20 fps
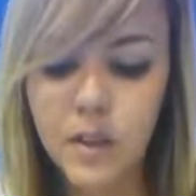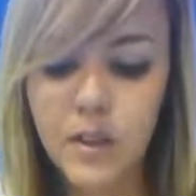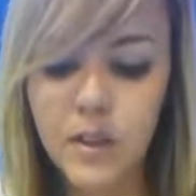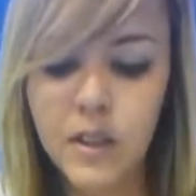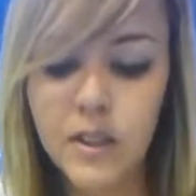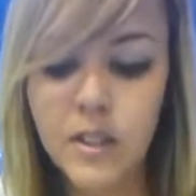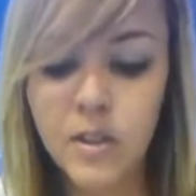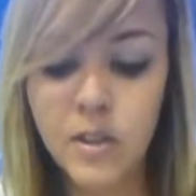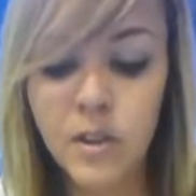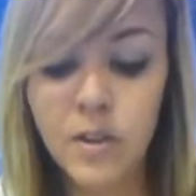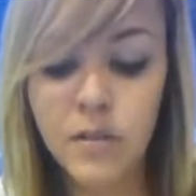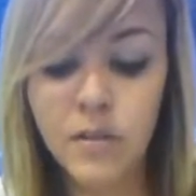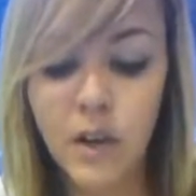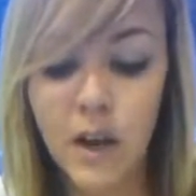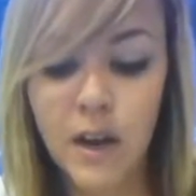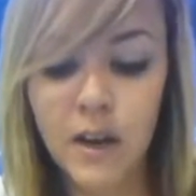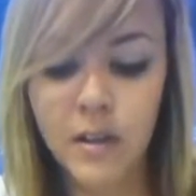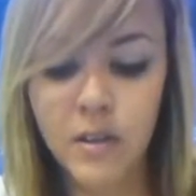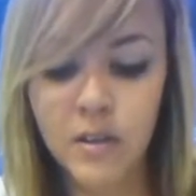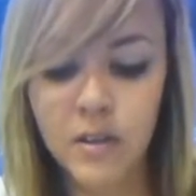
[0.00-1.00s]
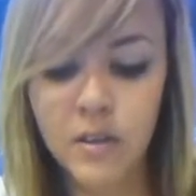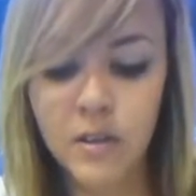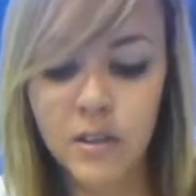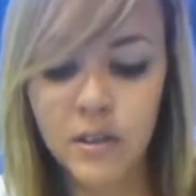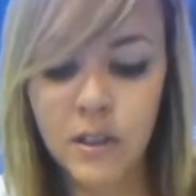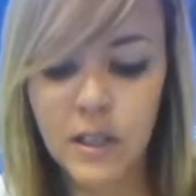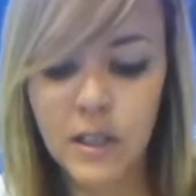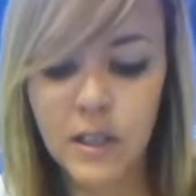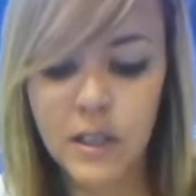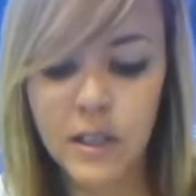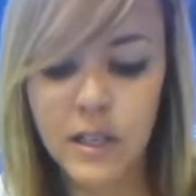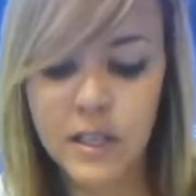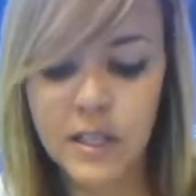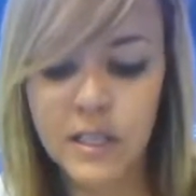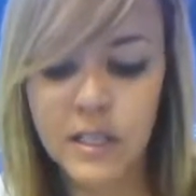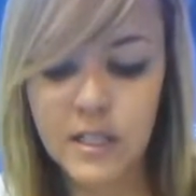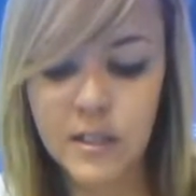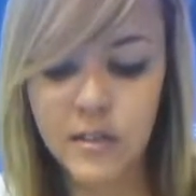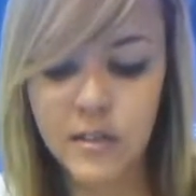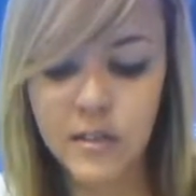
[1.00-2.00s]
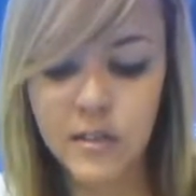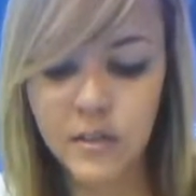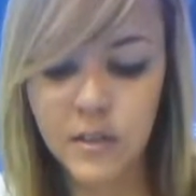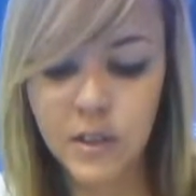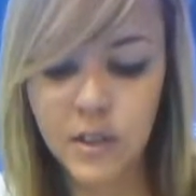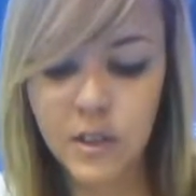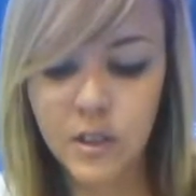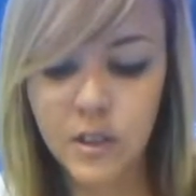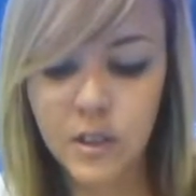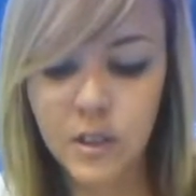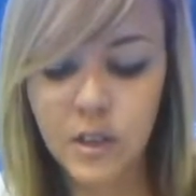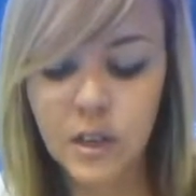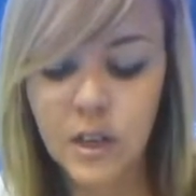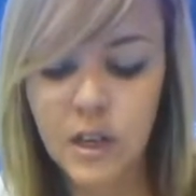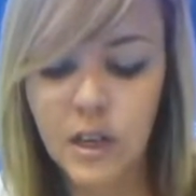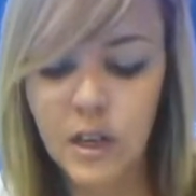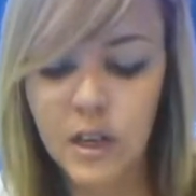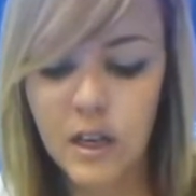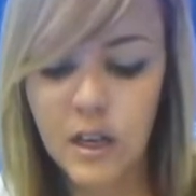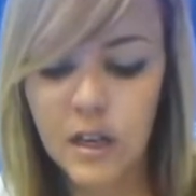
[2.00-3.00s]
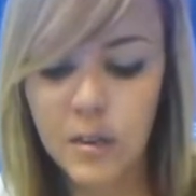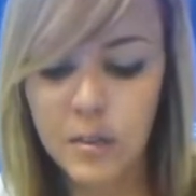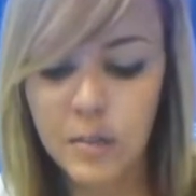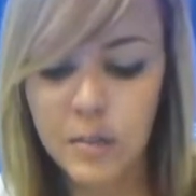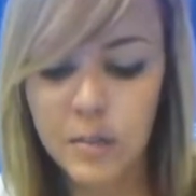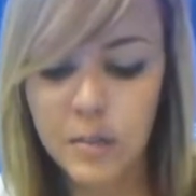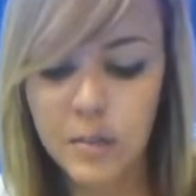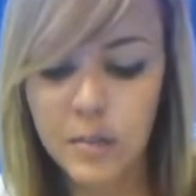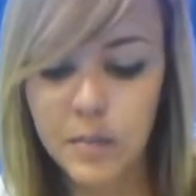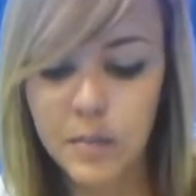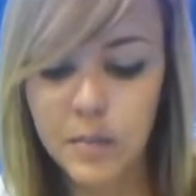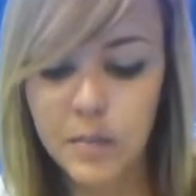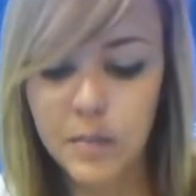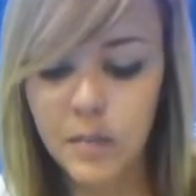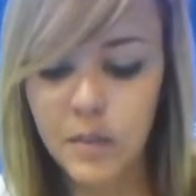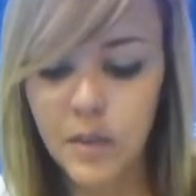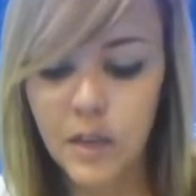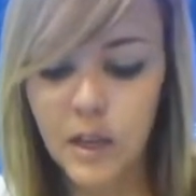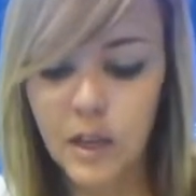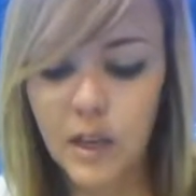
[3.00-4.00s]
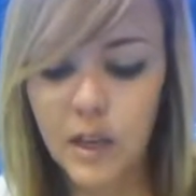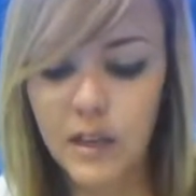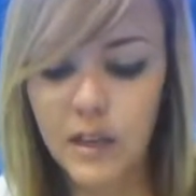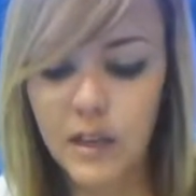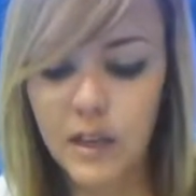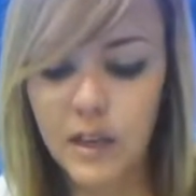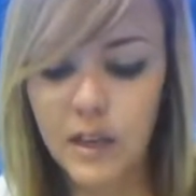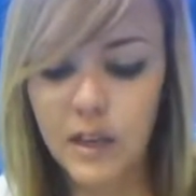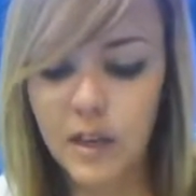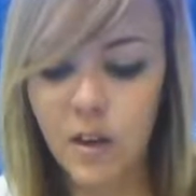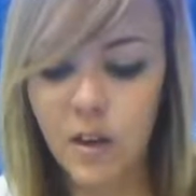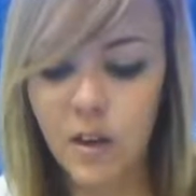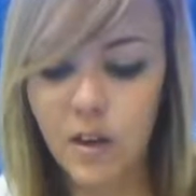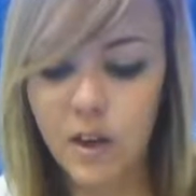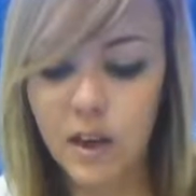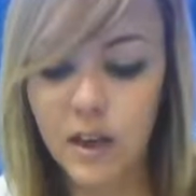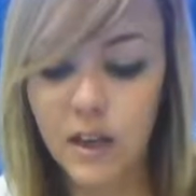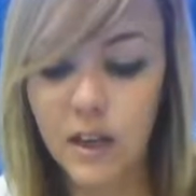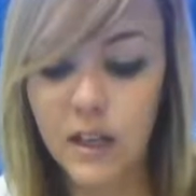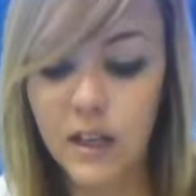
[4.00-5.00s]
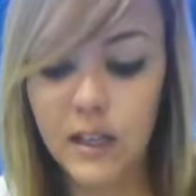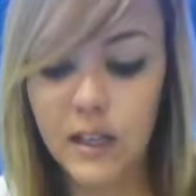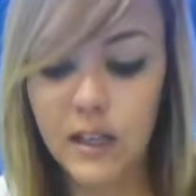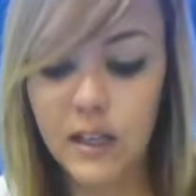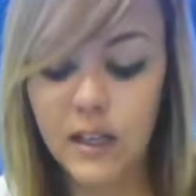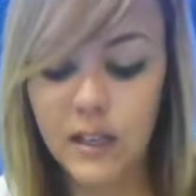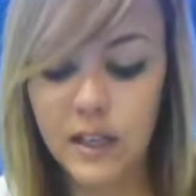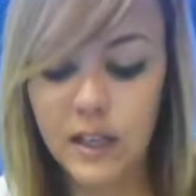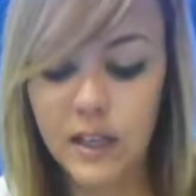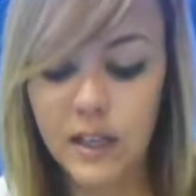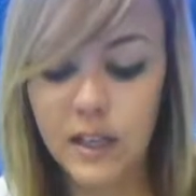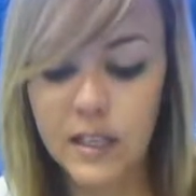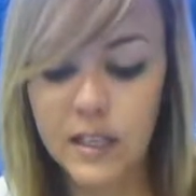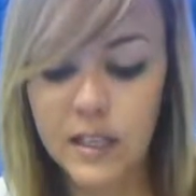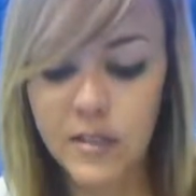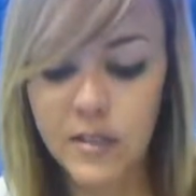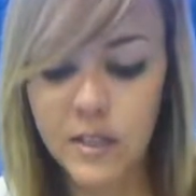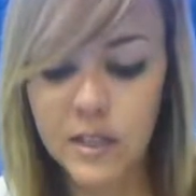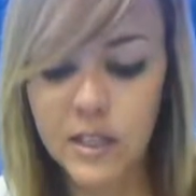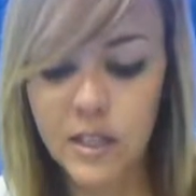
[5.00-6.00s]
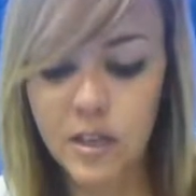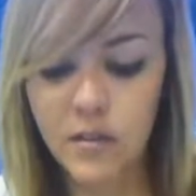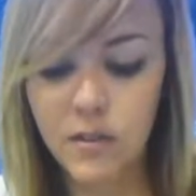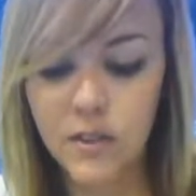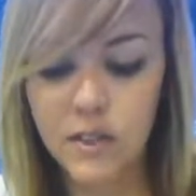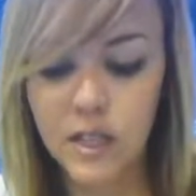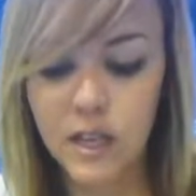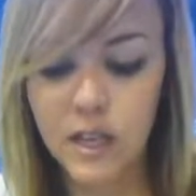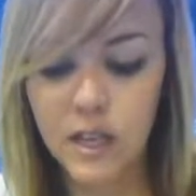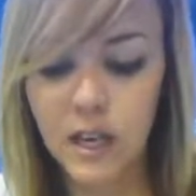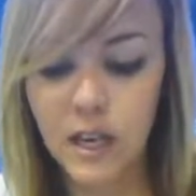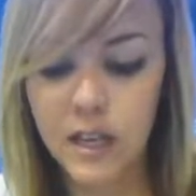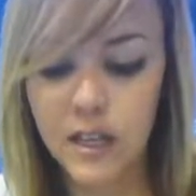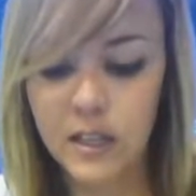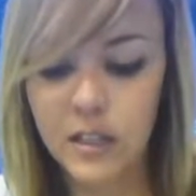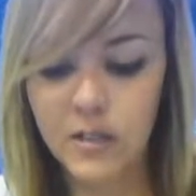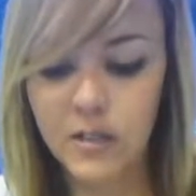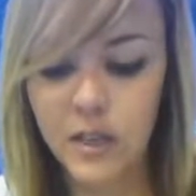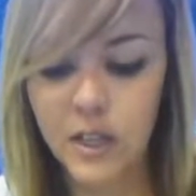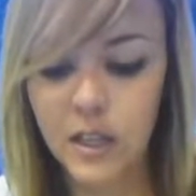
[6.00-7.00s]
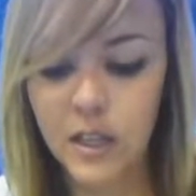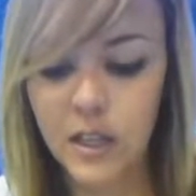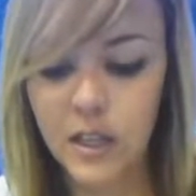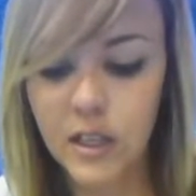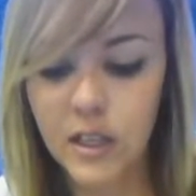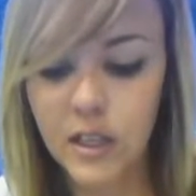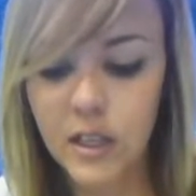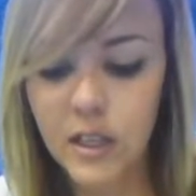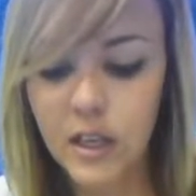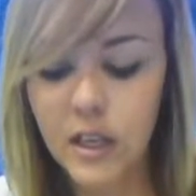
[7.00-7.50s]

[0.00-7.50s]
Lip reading: These are a vinyl adhesive, and they are the adhesive itself is heat activated.